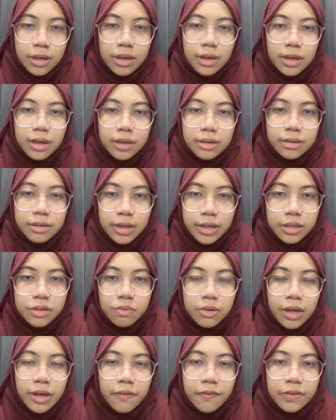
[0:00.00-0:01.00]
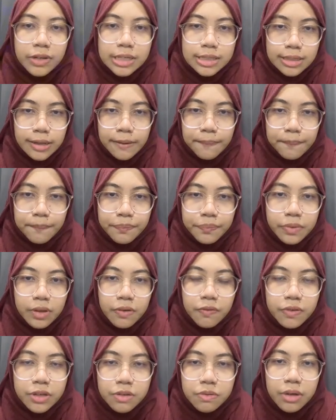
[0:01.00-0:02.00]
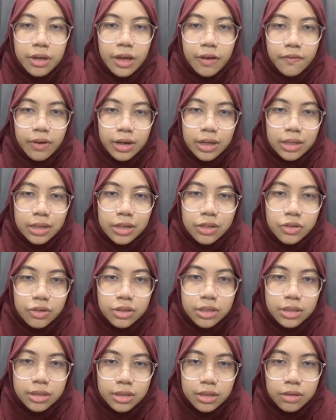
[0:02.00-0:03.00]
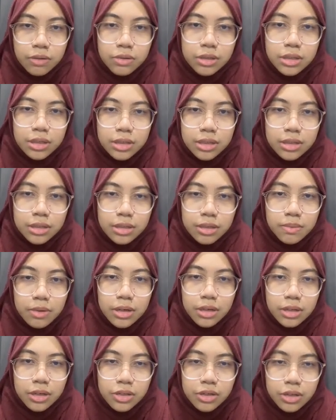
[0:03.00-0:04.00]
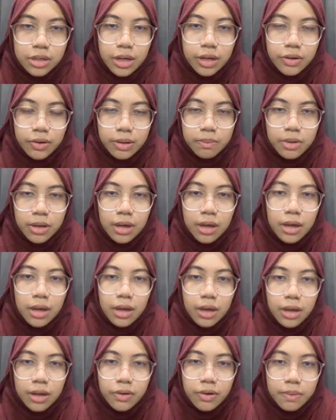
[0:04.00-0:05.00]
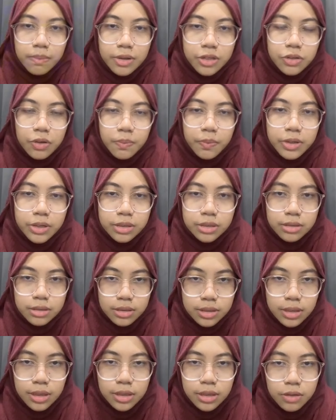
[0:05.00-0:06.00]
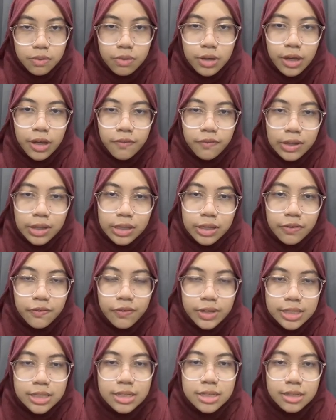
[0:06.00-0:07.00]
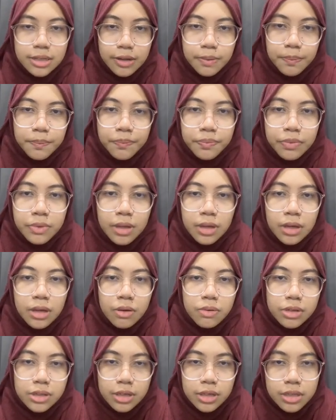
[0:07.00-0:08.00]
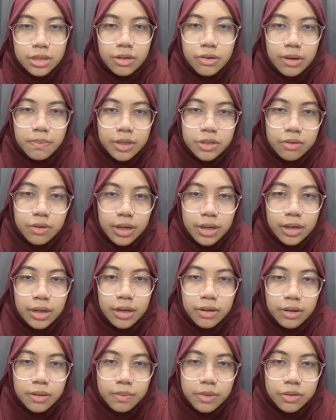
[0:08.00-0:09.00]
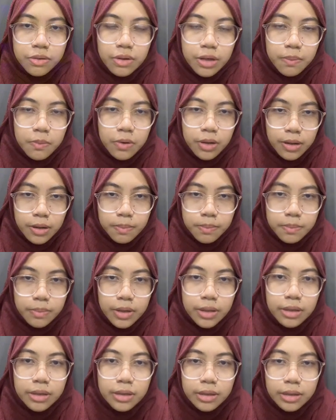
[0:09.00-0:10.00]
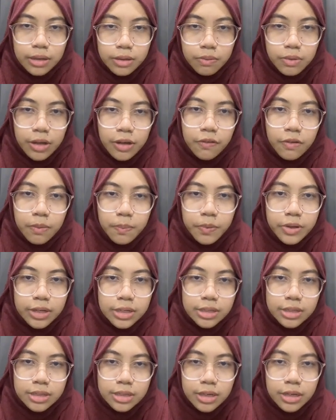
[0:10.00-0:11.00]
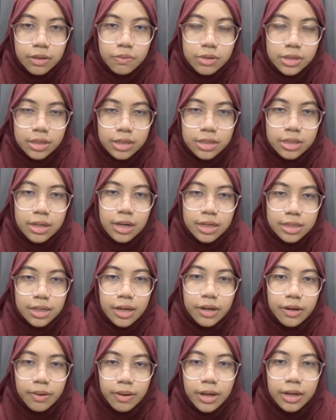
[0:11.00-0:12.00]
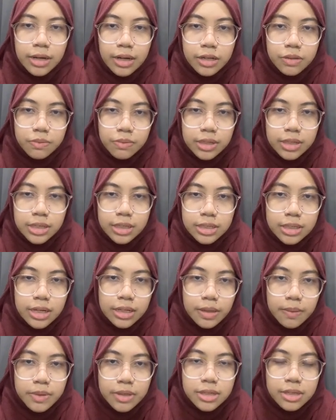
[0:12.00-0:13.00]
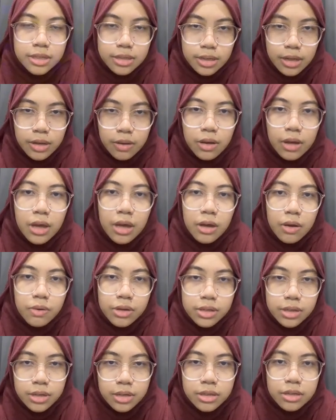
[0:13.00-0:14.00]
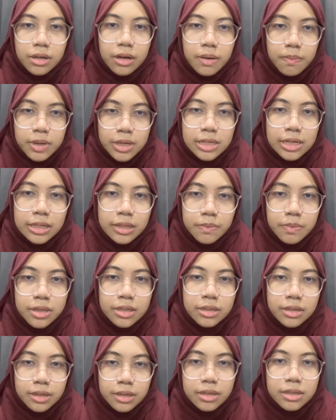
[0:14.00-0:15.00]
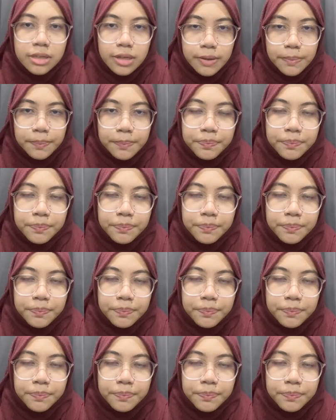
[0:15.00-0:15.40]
And next, we have design. First, we have architectural design, which is system architecture diagram and Redbus component. Second, we have interface design, which is Redbus UI and Redbus UI mockup. And third, we have component design, which is class diagram. And the last one is database design, which is Redbus database scheme.